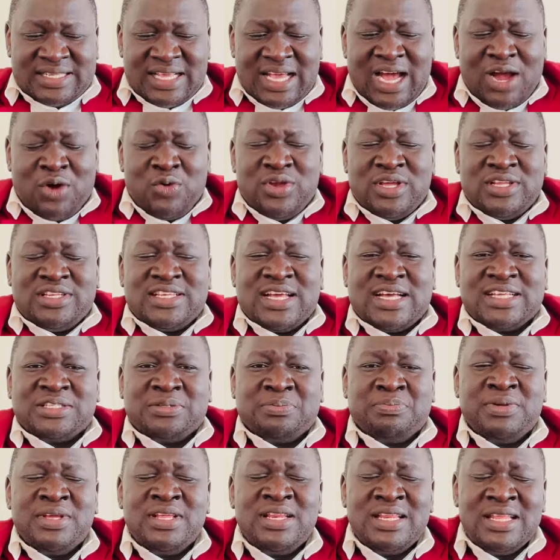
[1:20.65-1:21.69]
how it has
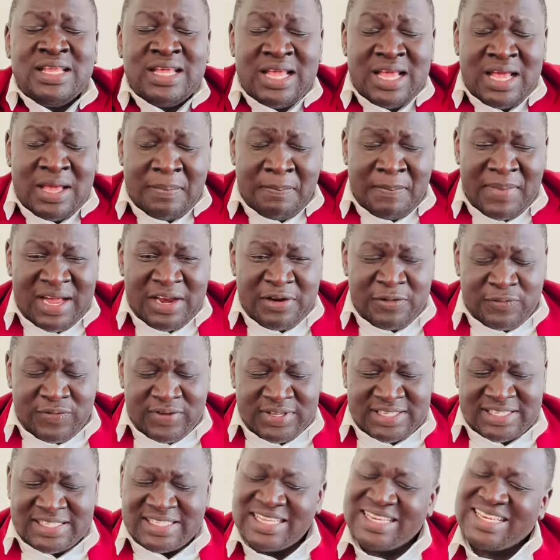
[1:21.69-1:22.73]
been
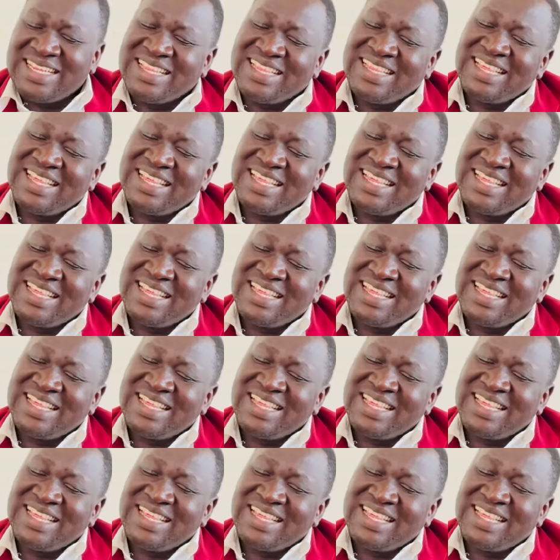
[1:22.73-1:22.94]
manifested.